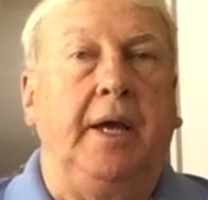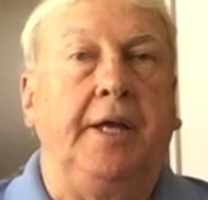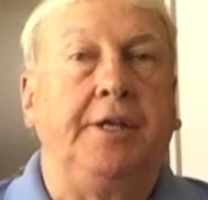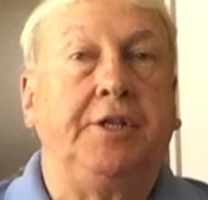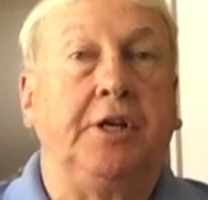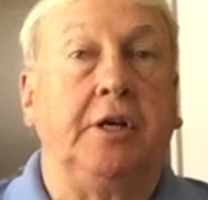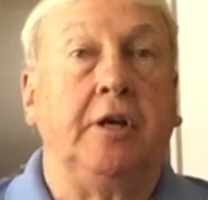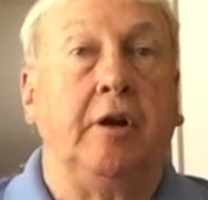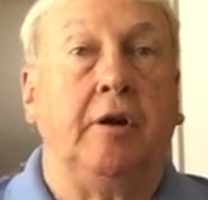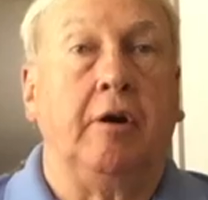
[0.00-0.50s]
It
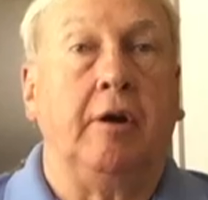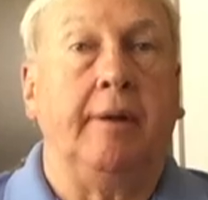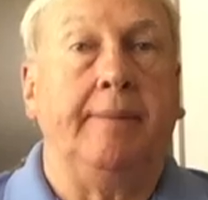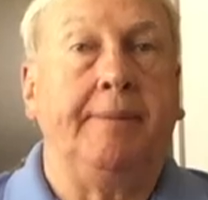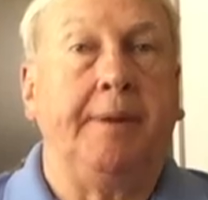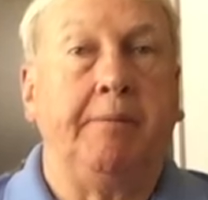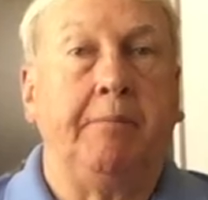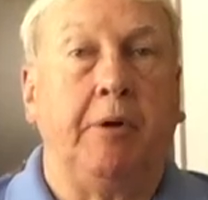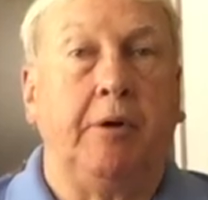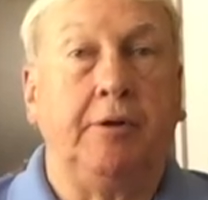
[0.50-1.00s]
took our
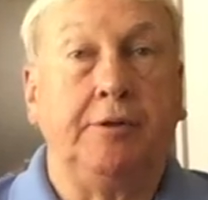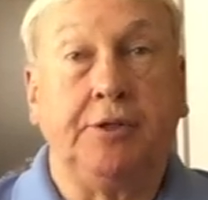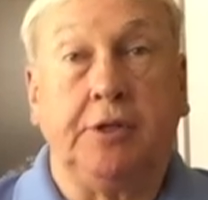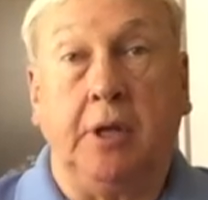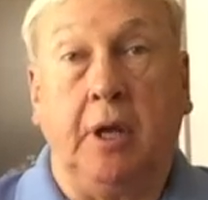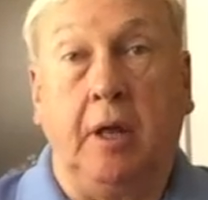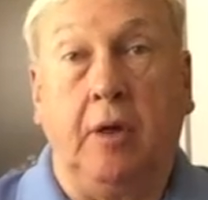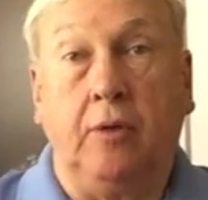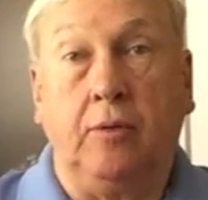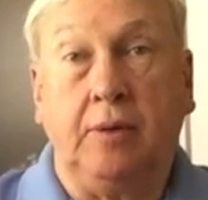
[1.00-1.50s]
hummingbirds a
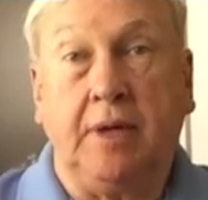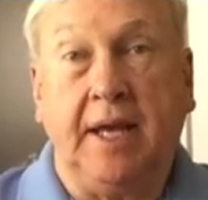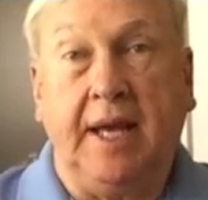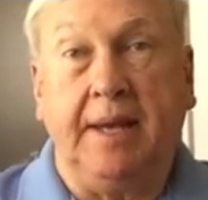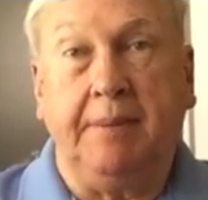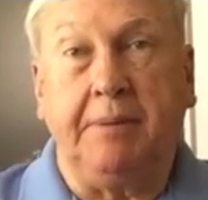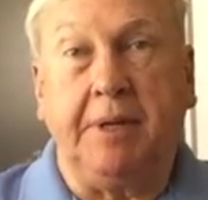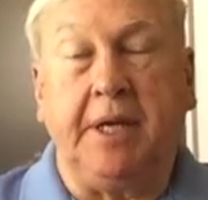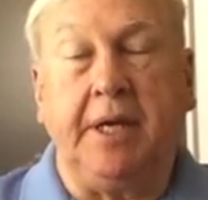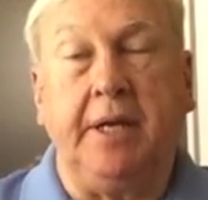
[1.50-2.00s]
long
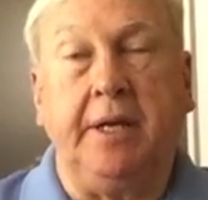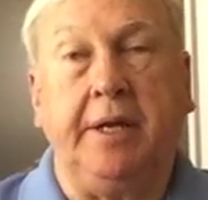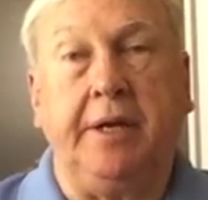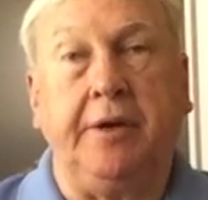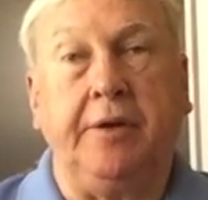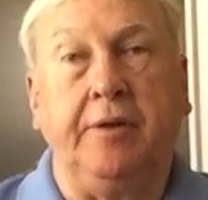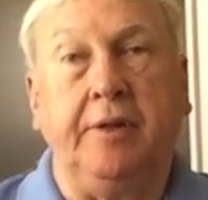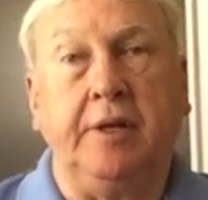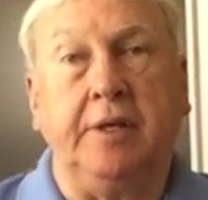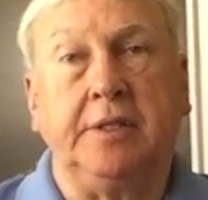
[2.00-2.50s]
time to get
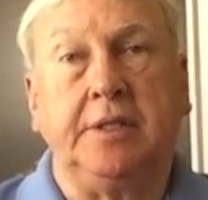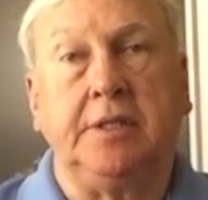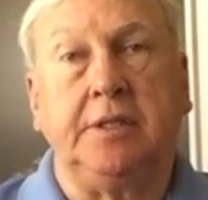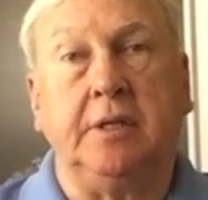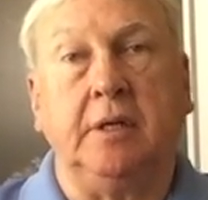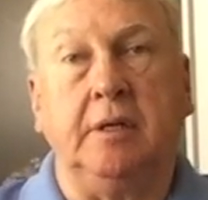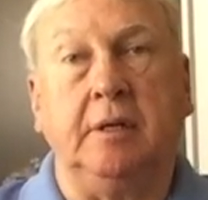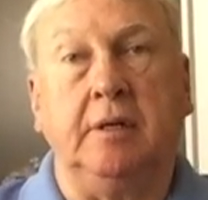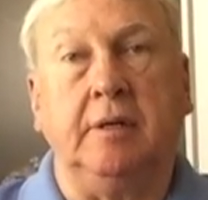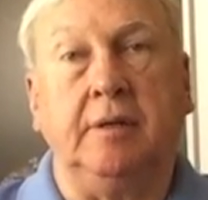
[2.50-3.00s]
here
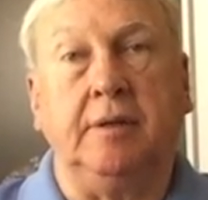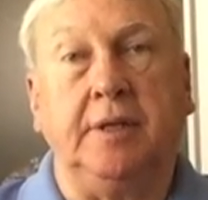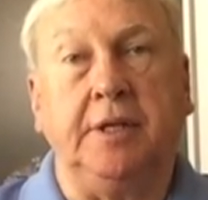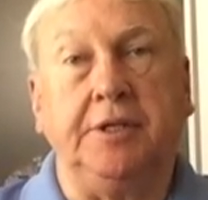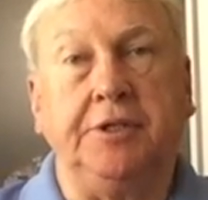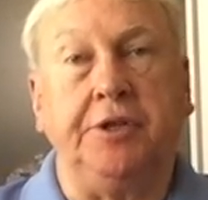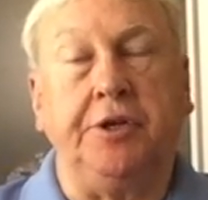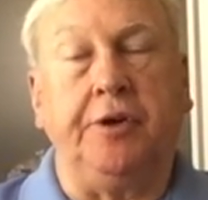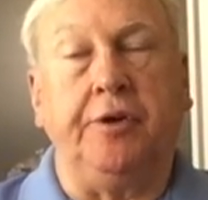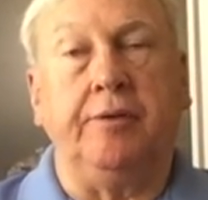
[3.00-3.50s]

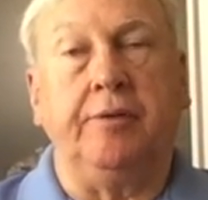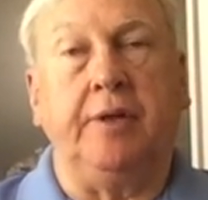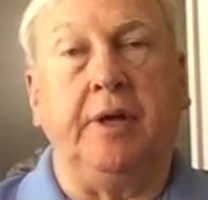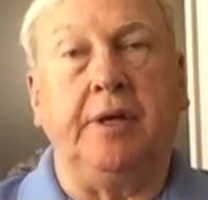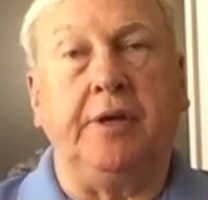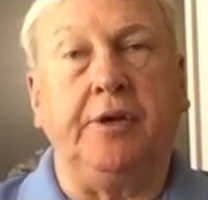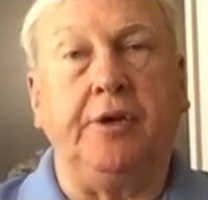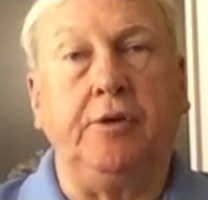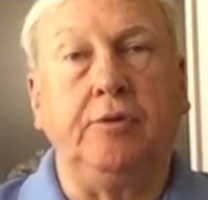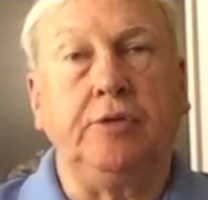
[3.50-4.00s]
this year.
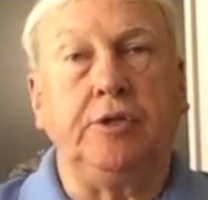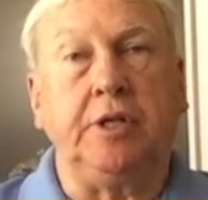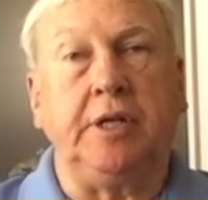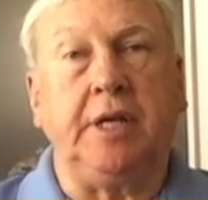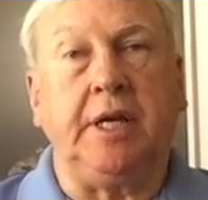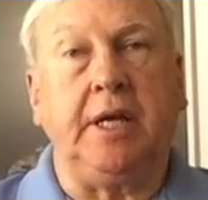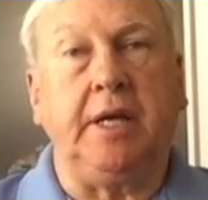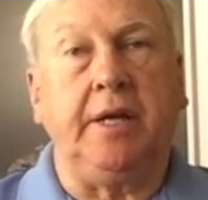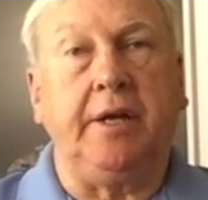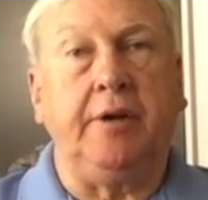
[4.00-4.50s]
They usually
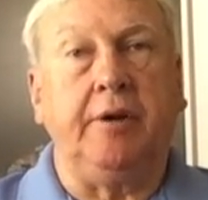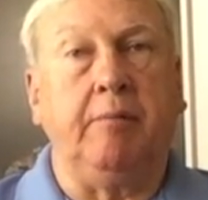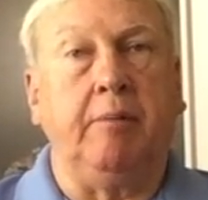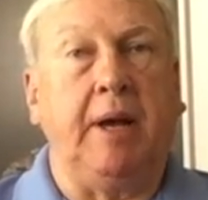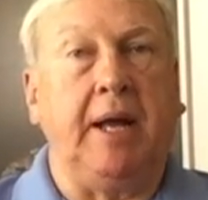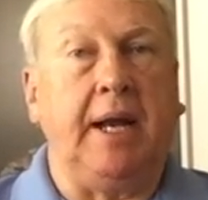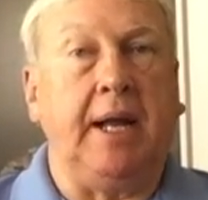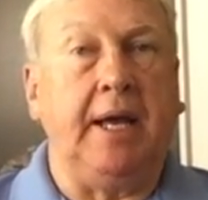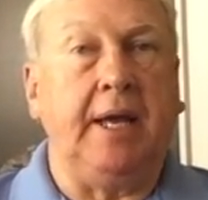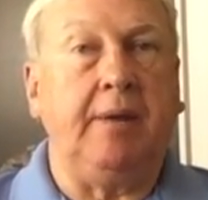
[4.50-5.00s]
get here
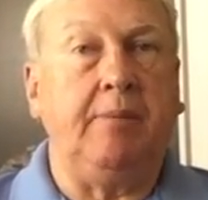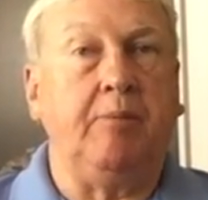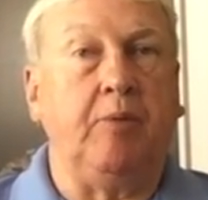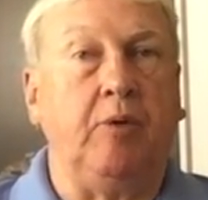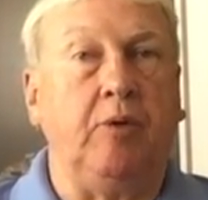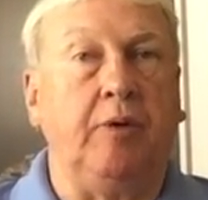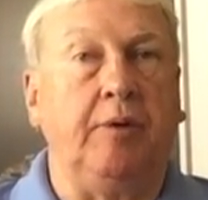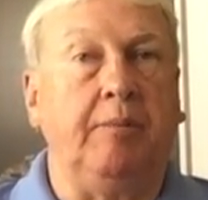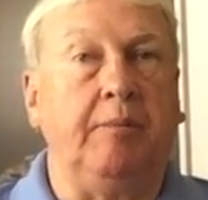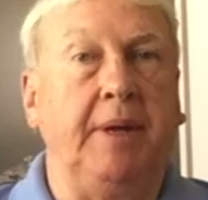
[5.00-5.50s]
about
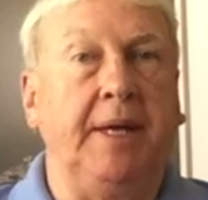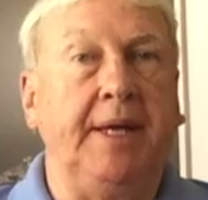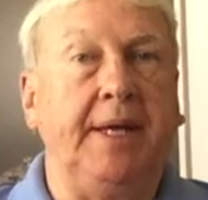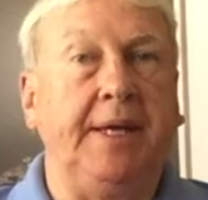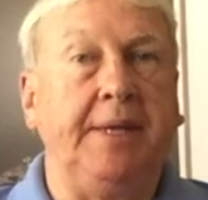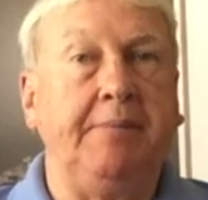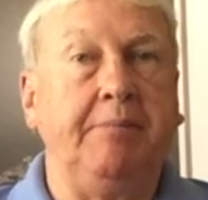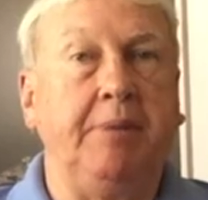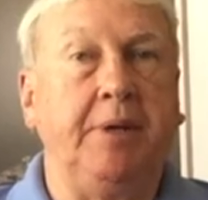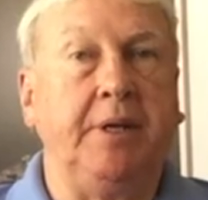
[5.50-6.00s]
April or
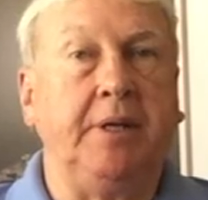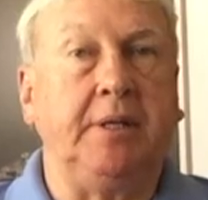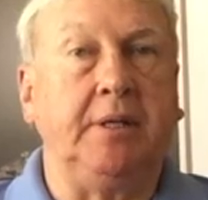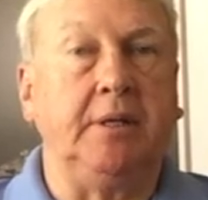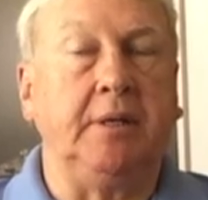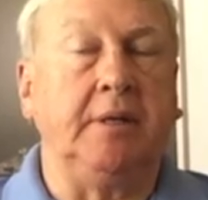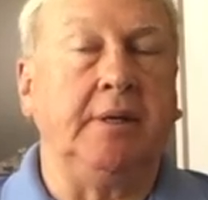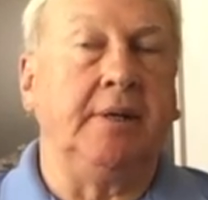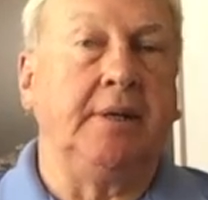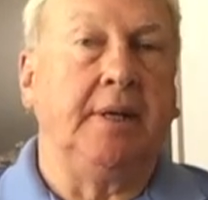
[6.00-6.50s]
May, but
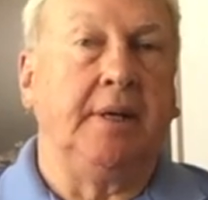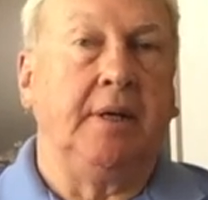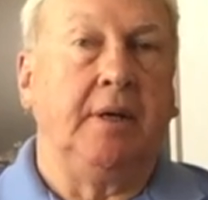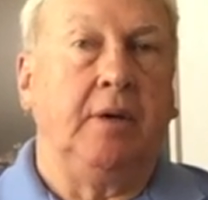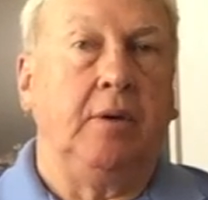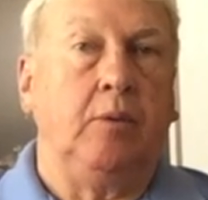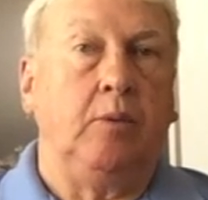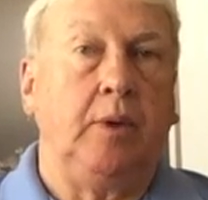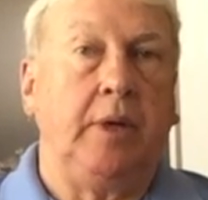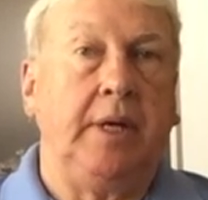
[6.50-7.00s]

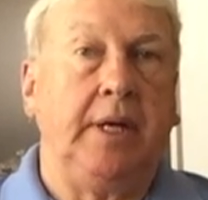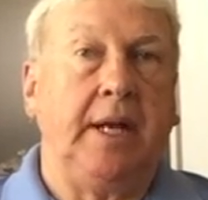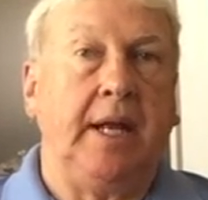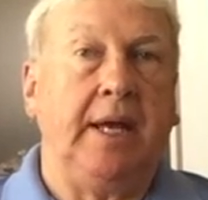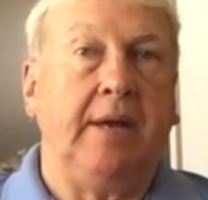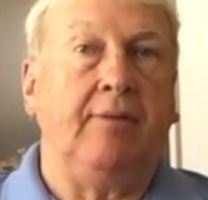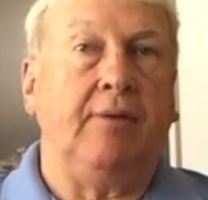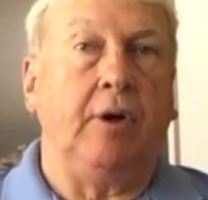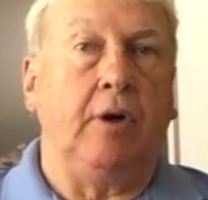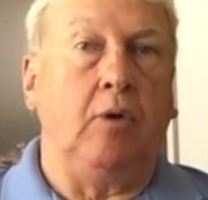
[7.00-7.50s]
we didn't
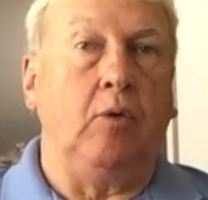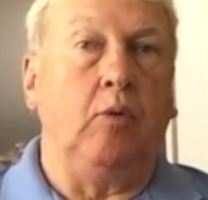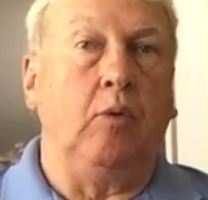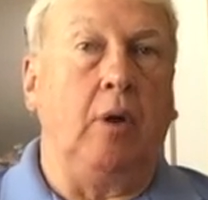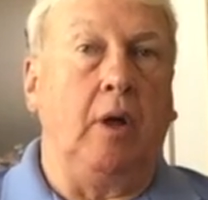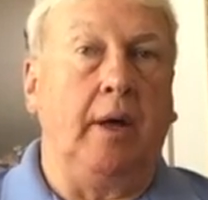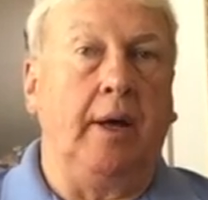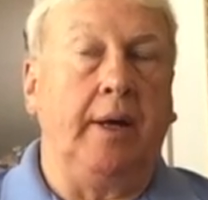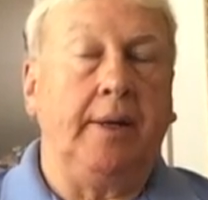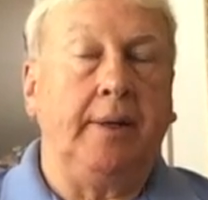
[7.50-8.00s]
have a whole
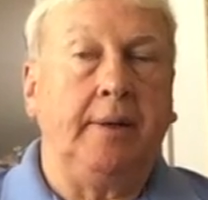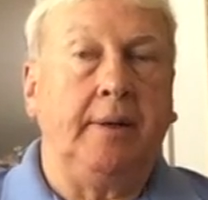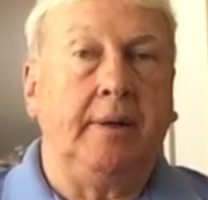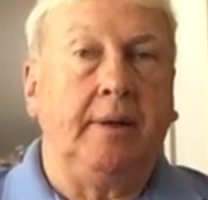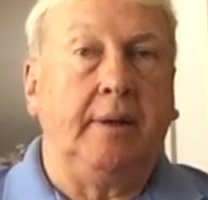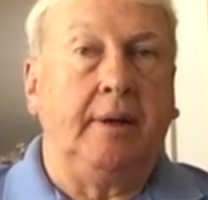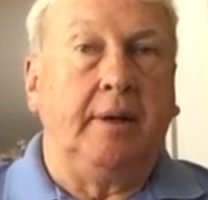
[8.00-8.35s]
lot.